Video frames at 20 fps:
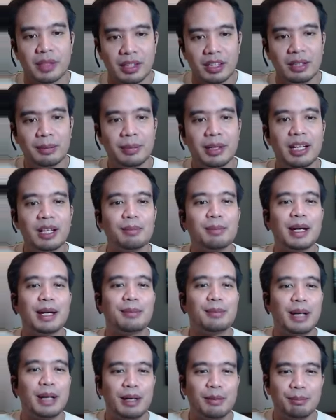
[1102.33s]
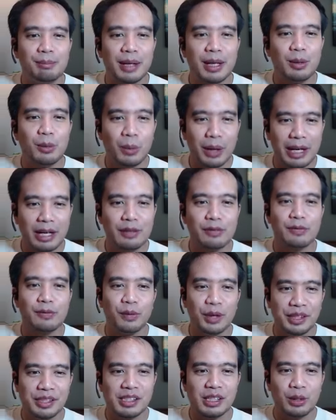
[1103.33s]
Email my wife
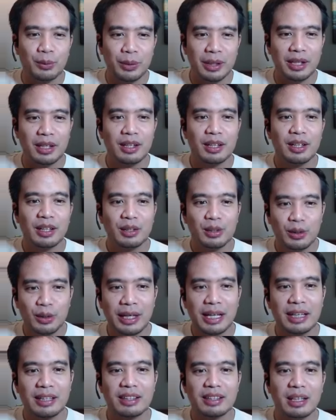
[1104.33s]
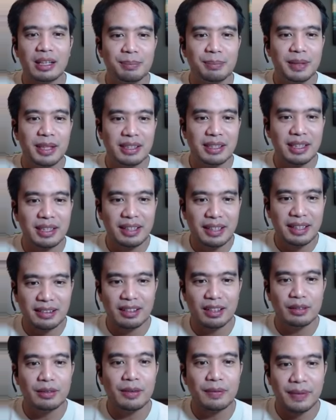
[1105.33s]
once a week to get an updated
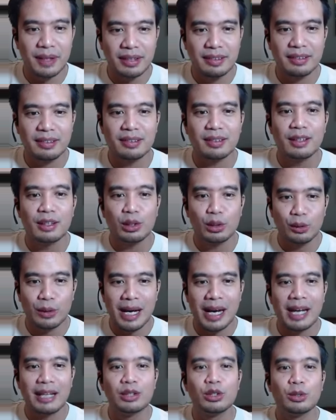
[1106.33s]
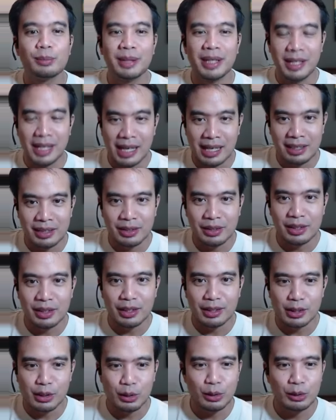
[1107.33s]
list of events to add to my
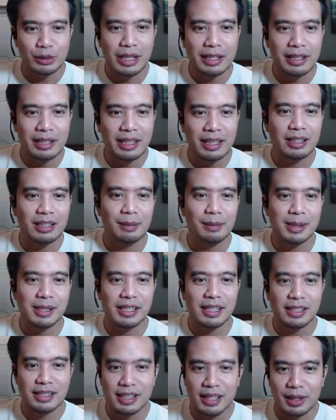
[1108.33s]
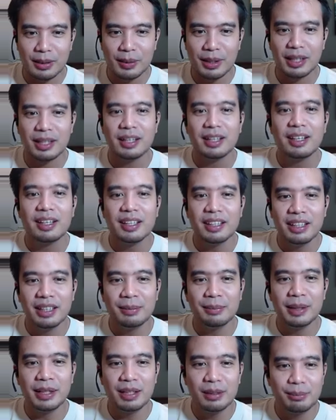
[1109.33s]
calendar. So, dadaan ka pa sa asawa.
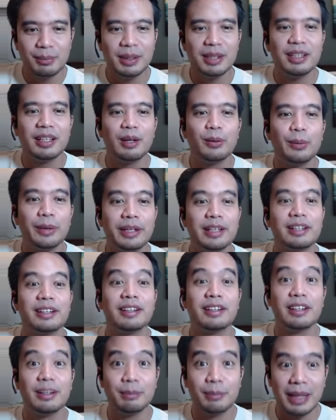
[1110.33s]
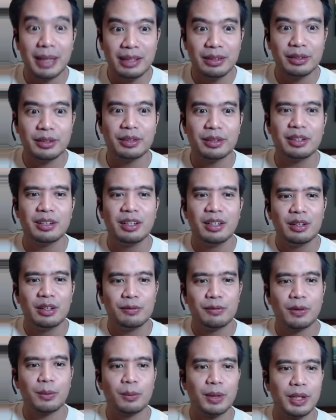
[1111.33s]
Email me a weekly reminder
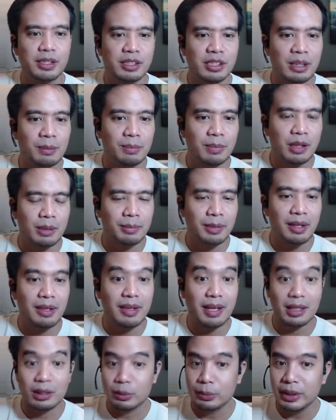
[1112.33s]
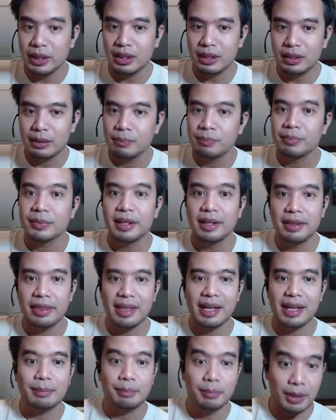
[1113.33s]
for what's upcoming that week and
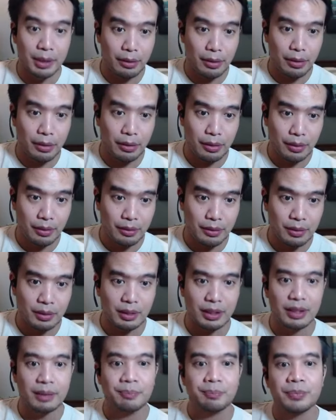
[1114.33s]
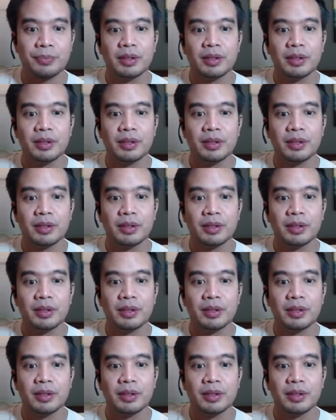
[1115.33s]
that month. Okay?